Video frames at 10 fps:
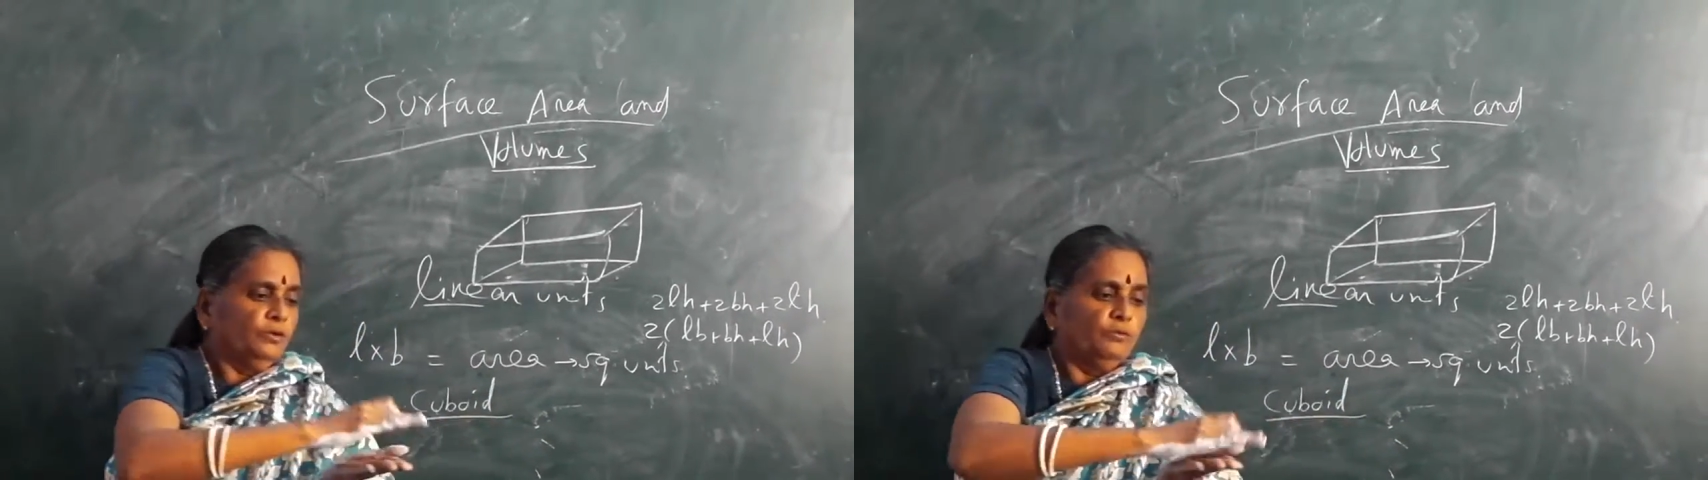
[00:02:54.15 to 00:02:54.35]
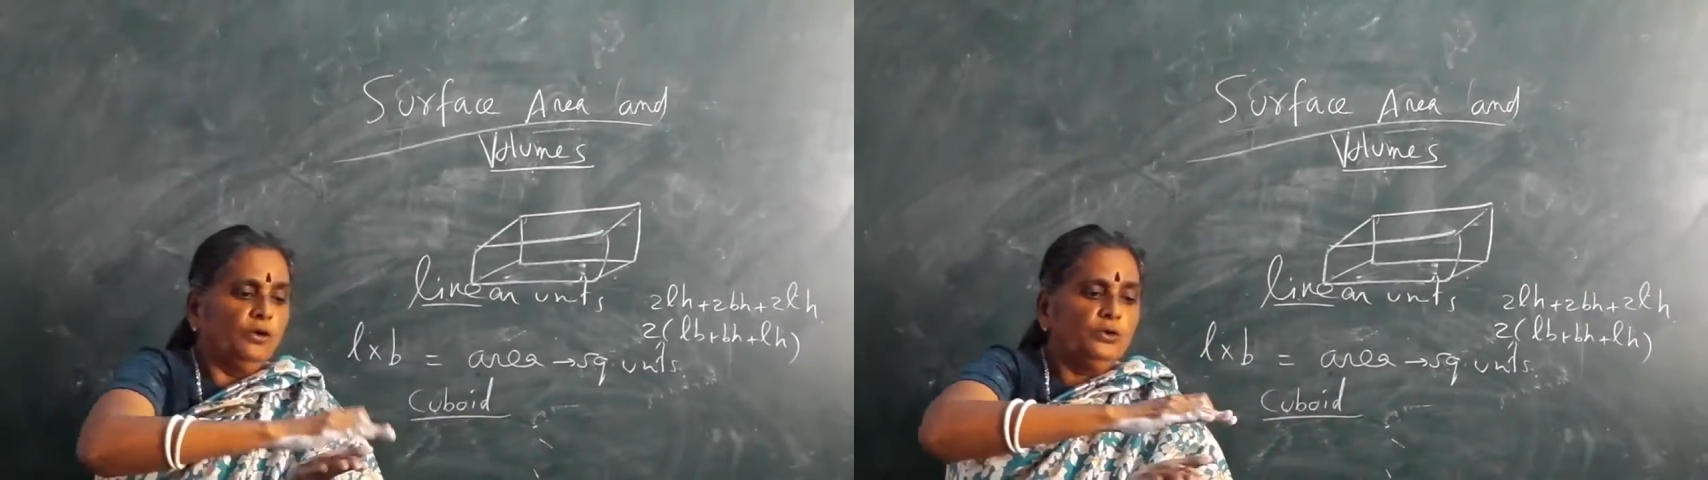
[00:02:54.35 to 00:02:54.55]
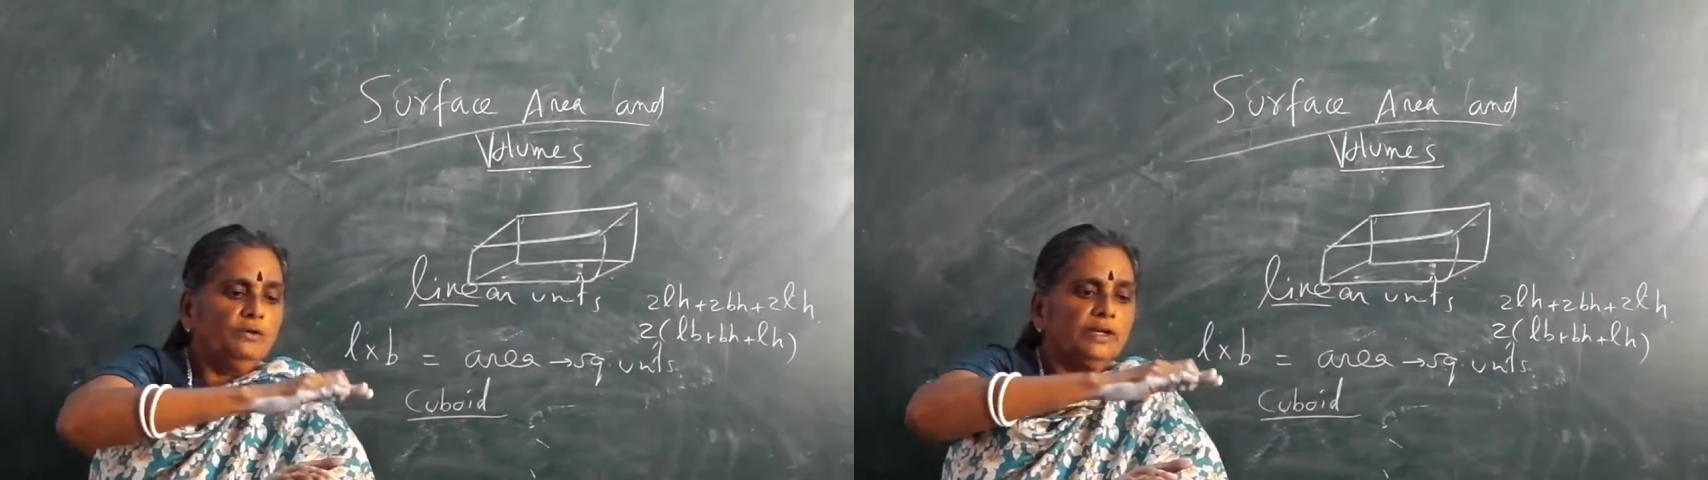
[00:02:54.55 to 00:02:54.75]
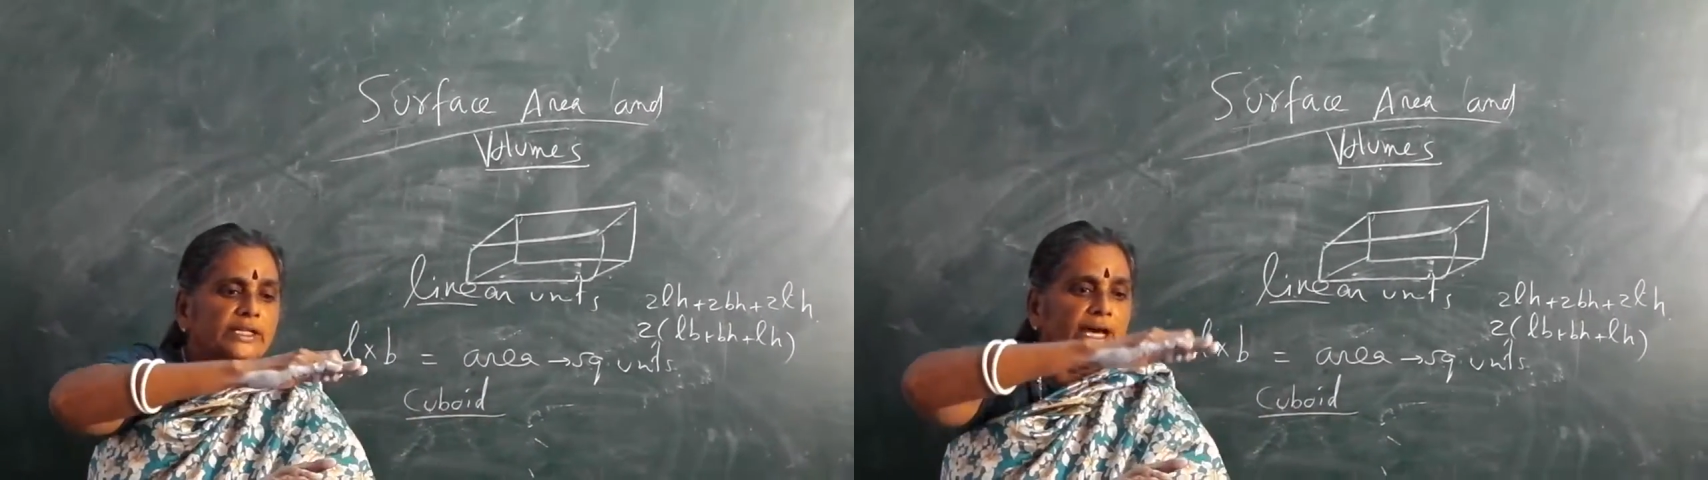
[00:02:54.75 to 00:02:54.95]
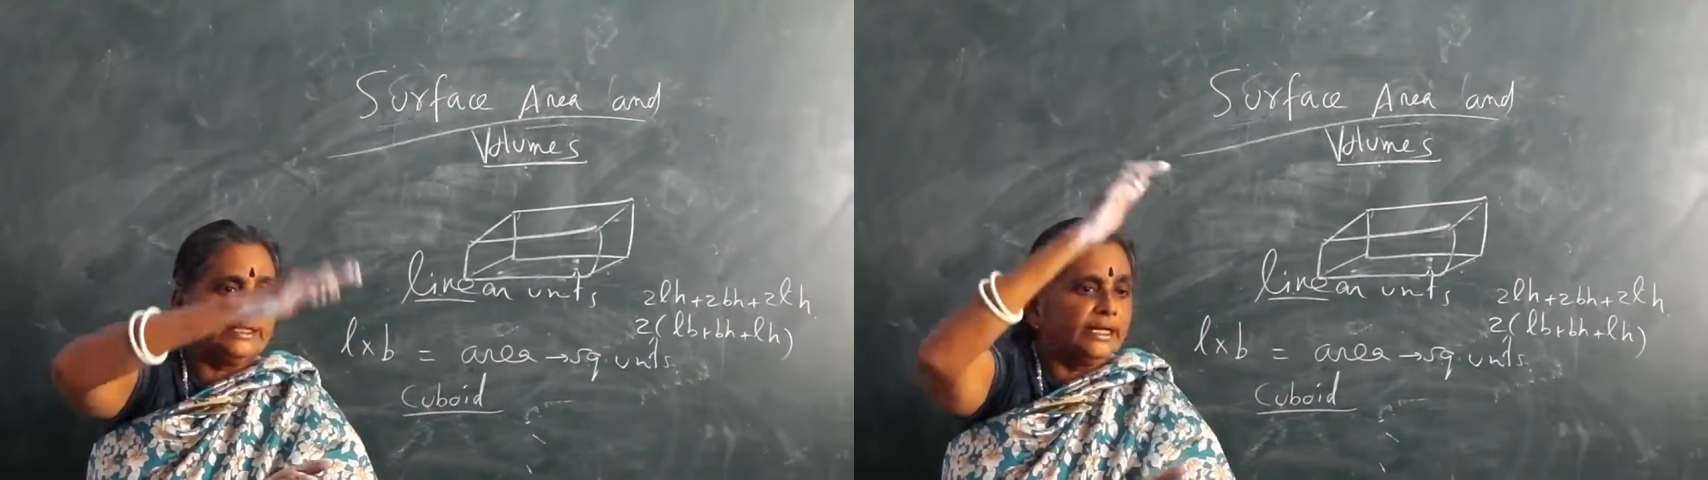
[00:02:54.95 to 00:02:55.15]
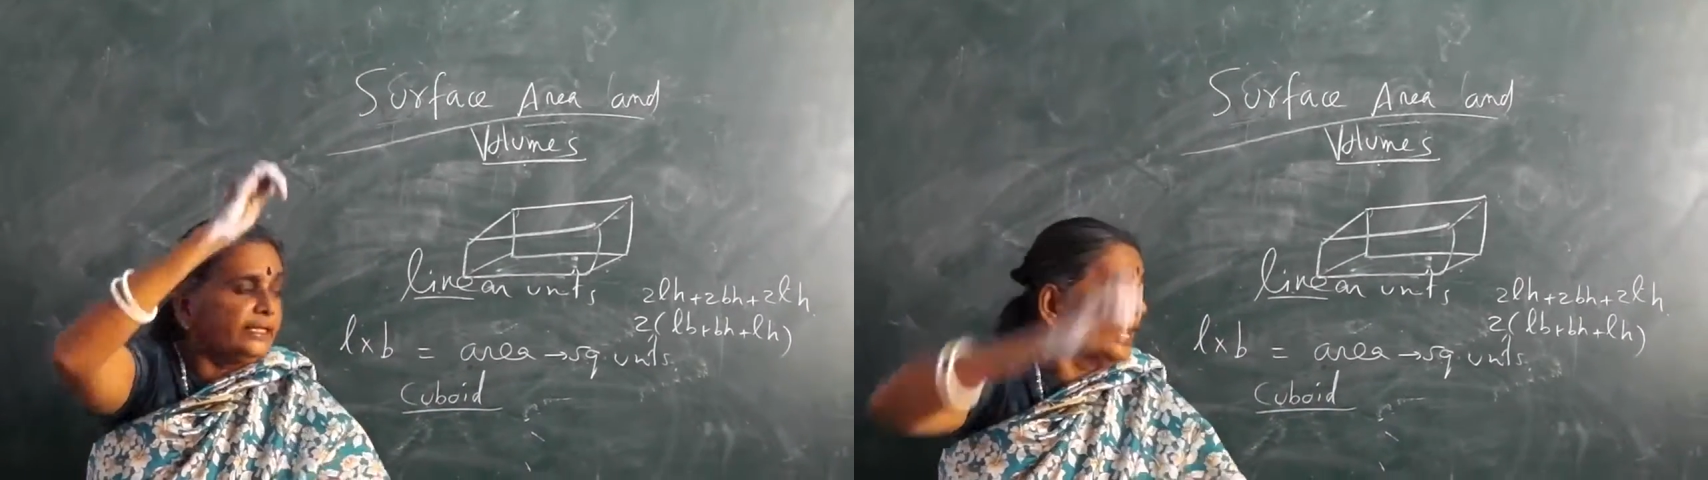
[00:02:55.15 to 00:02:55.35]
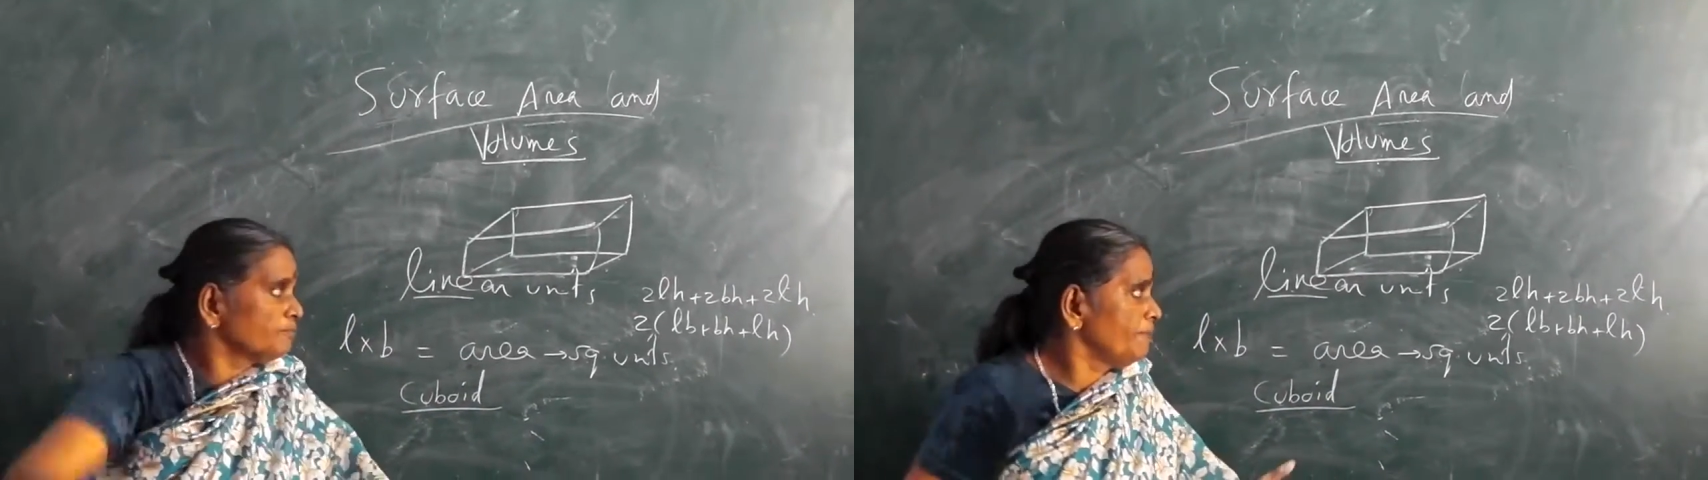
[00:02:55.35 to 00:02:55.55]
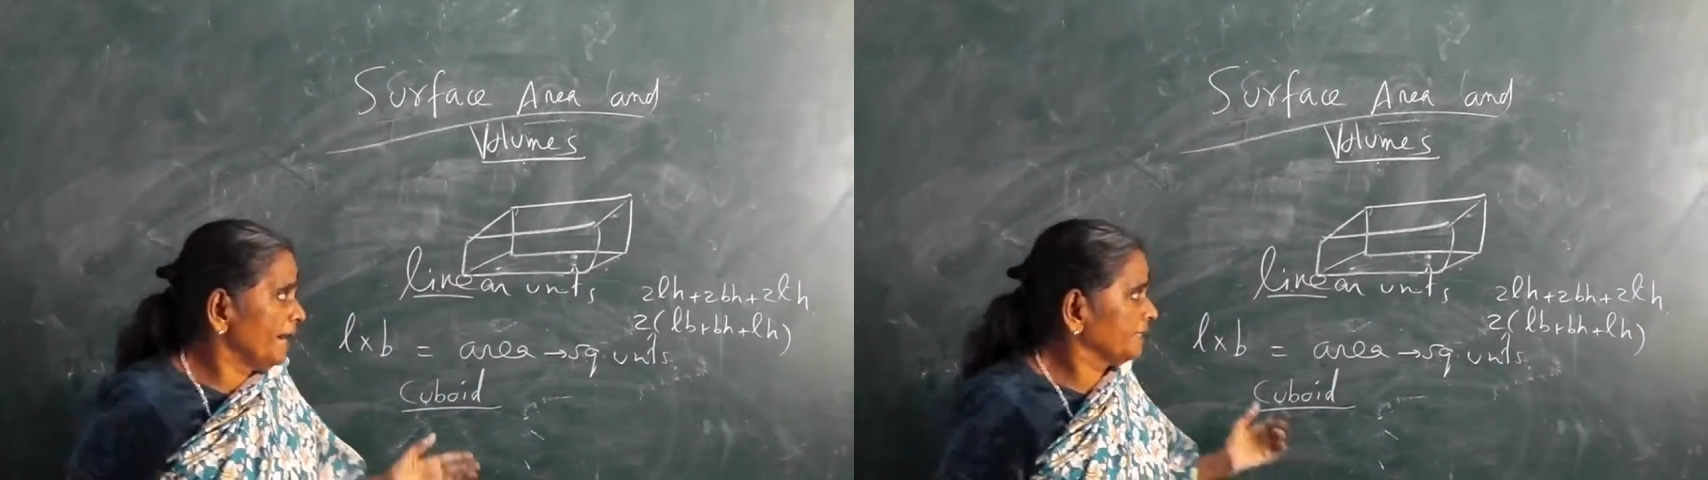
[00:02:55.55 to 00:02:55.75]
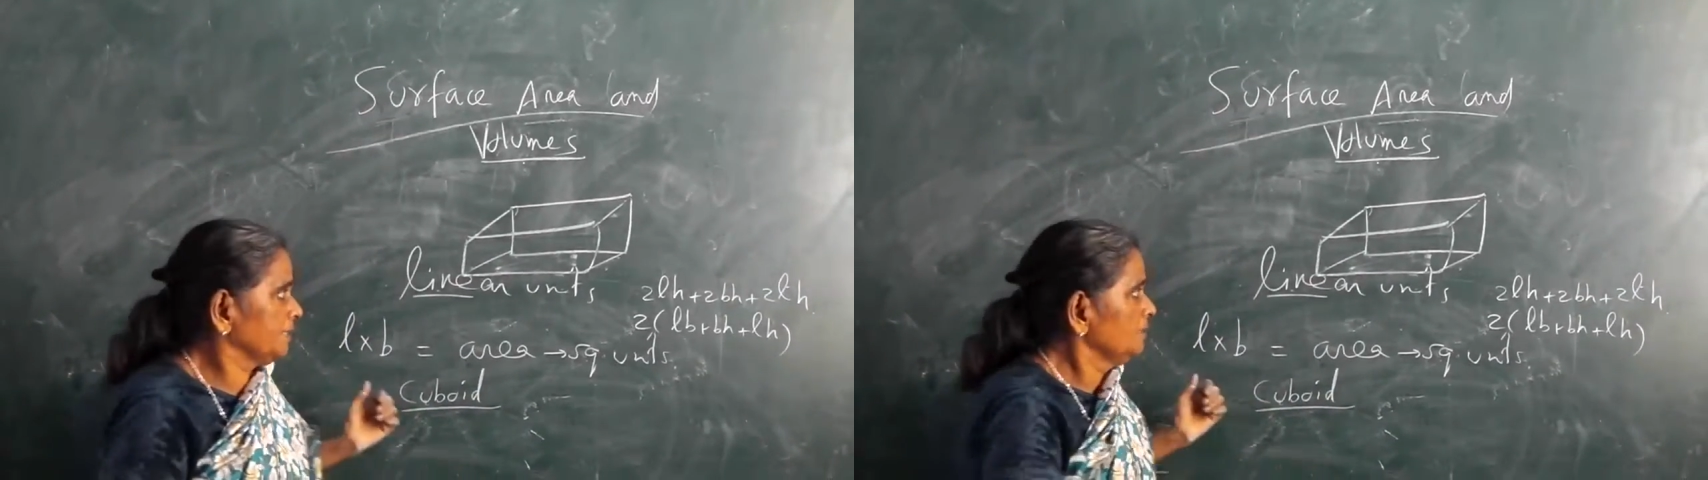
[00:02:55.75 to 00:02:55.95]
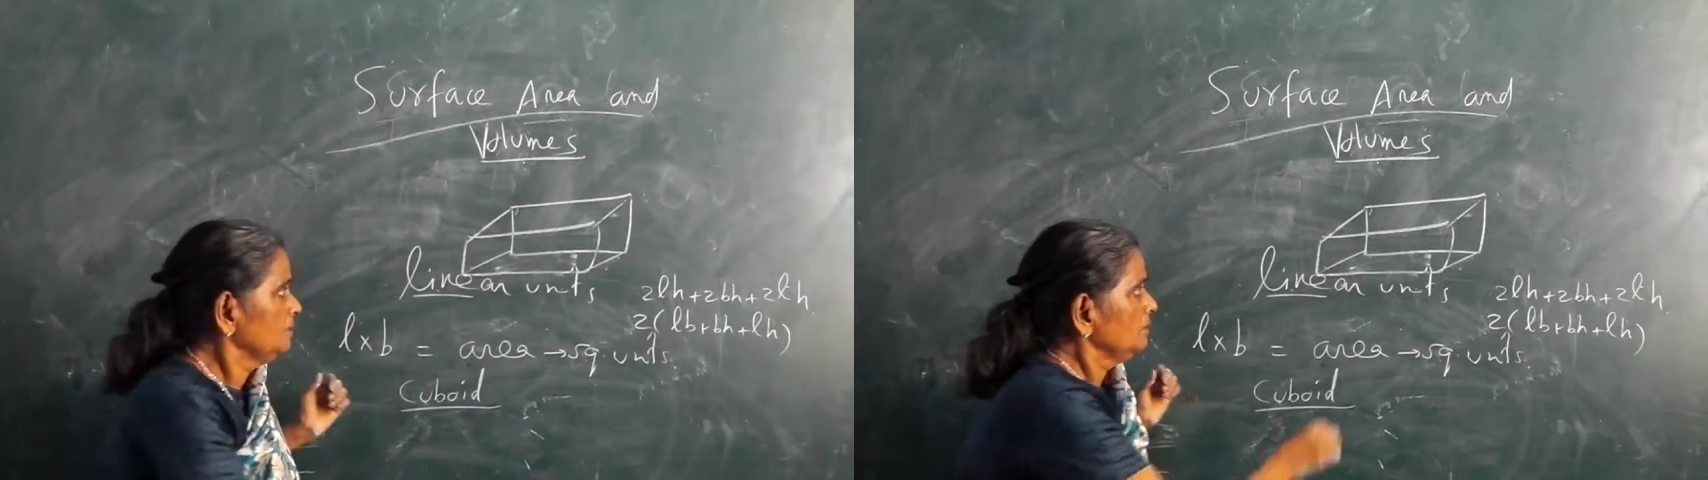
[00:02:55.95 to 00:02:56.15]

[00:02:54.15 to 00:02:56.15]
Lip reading: one over the other, they are packed.